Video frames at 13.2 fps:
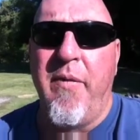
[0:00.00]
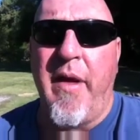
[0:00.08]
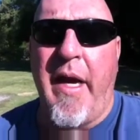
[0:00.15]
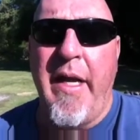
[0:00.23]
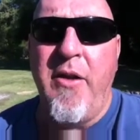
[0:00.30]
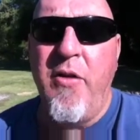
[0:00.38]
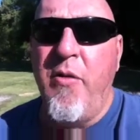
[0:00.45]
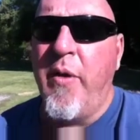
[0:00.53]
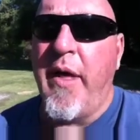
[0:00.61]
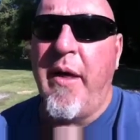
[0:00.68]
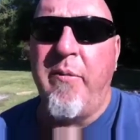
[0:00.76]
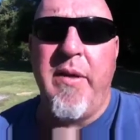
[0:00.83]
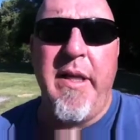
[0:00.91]
I knew what
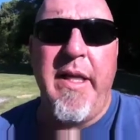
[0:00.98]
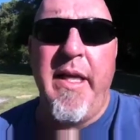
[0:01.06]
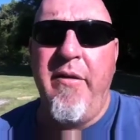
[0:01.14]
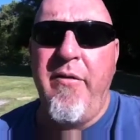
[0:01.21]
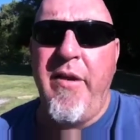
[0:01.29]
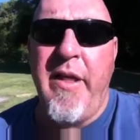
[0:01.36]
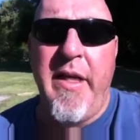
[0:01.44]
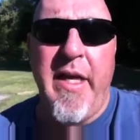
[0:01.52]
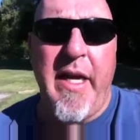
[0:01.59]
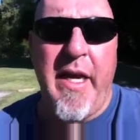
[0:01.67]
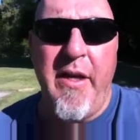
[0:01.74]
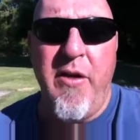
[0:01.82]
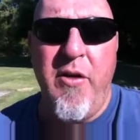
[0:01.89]
I believed,
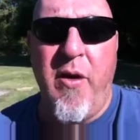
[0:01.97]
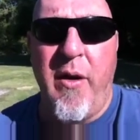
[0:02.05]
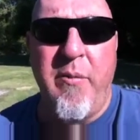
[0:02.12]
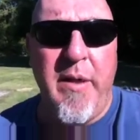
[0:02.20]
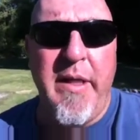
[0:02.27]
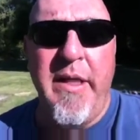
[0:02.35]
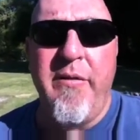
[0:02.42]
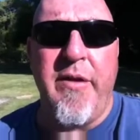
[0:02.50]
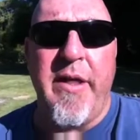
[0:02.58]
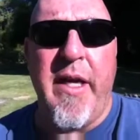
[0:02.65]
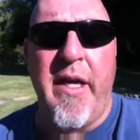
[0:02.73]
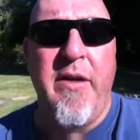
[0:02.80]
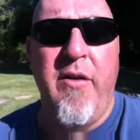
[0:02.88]
and I knew I believed
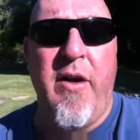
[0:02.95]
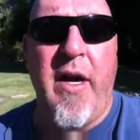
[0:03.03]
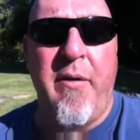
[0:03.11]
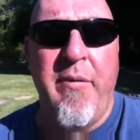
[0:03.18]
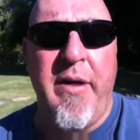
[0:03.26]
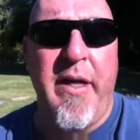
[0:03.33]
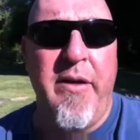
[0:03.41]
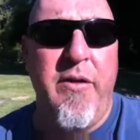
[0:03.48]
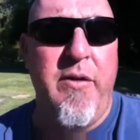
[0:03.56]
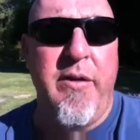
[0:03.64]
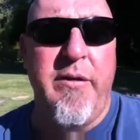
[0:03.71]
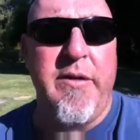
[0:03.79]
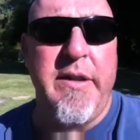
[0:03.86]
it. I knew
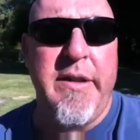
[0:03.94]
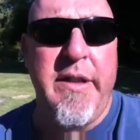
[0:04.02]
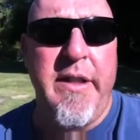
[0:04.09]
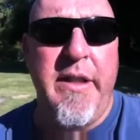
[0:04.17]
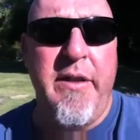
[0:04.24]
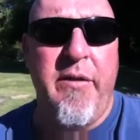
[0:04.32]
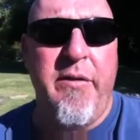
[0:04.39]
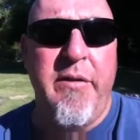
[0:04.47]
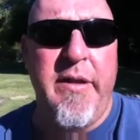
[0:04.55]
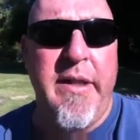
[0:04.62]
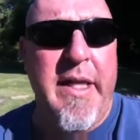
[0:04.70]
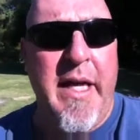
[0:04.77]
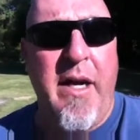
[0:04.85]

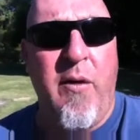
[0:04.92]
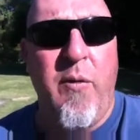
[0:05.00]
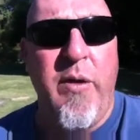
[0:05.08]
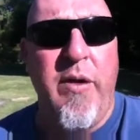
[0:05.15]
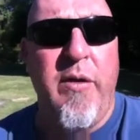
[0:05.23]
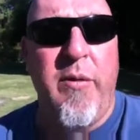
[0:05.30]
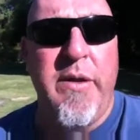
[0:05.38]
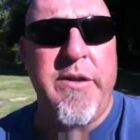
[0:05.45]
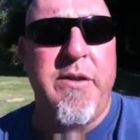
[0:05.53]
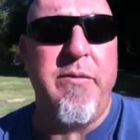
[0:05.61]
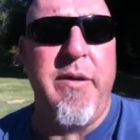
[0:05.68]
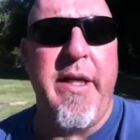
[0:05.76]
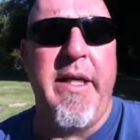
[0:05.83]
that how real it was
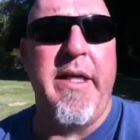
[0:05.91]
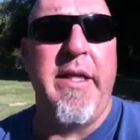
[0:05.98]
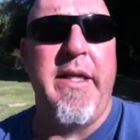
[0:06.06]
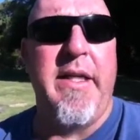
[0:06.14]
to me.